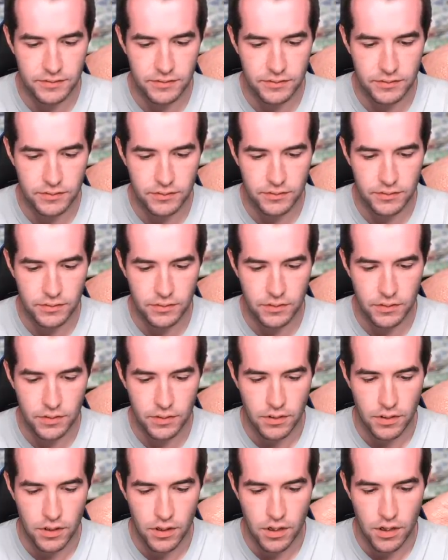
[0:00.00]

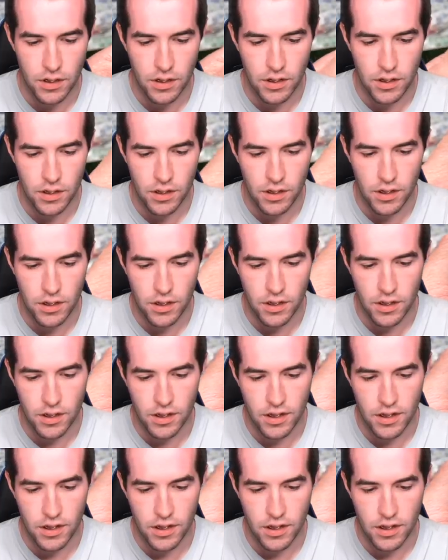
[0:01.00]
Nothing is said.